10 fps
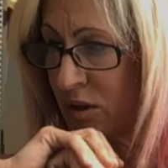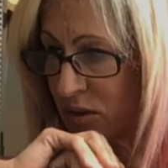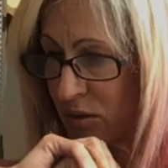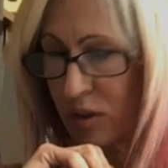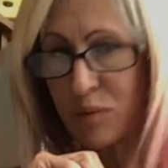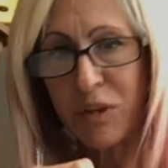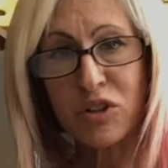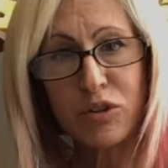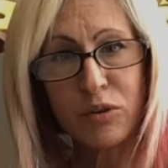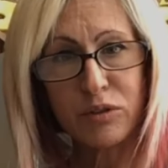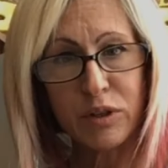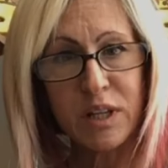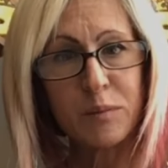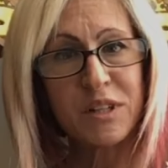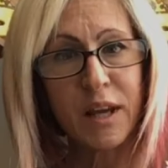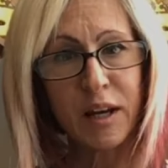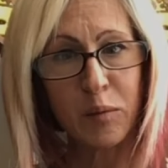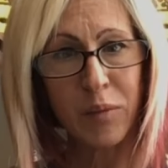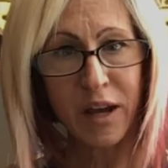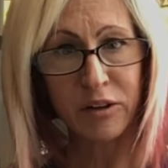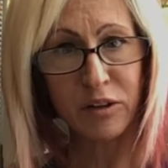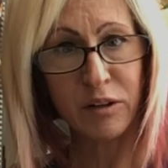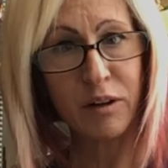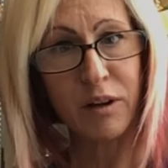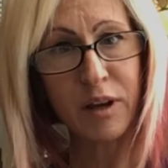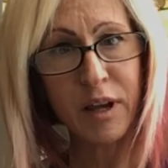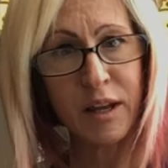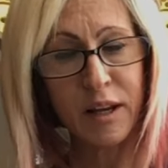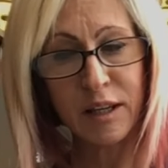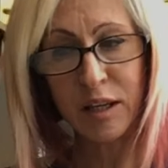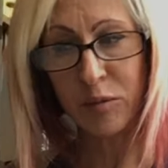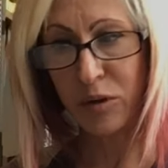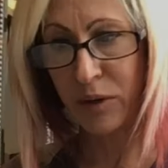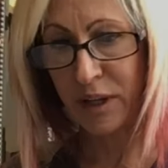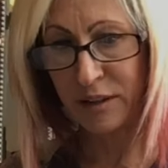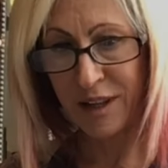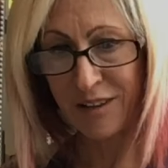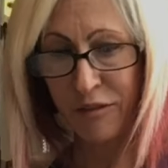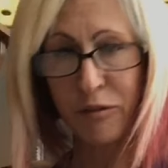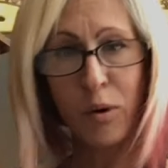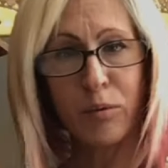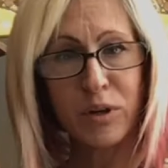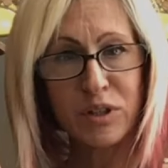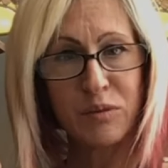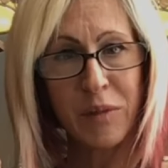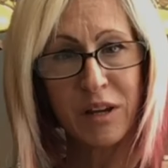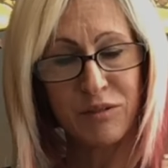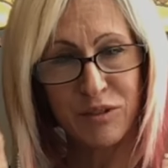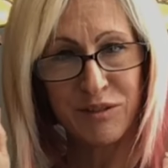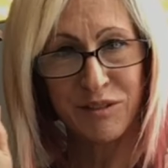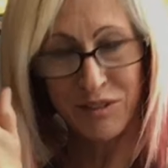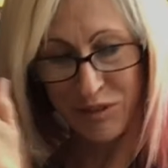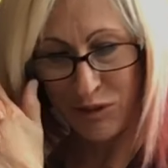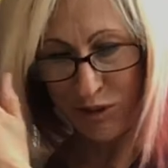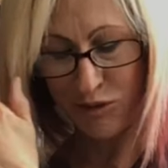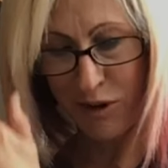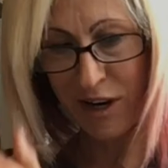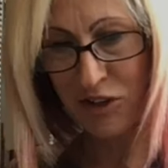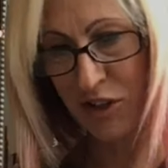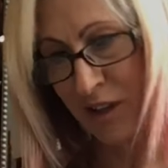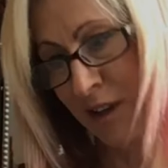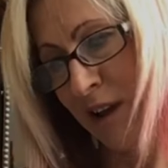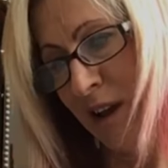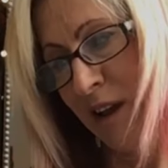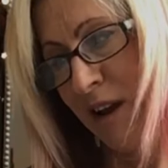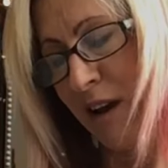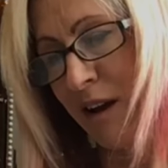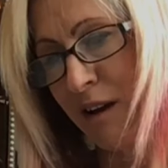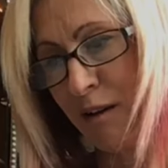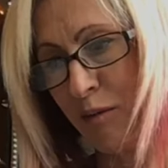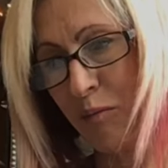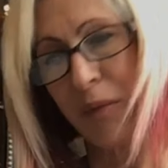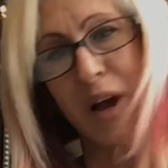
As long as my shoulder keeps getting better and I keep going in that forward direction, um,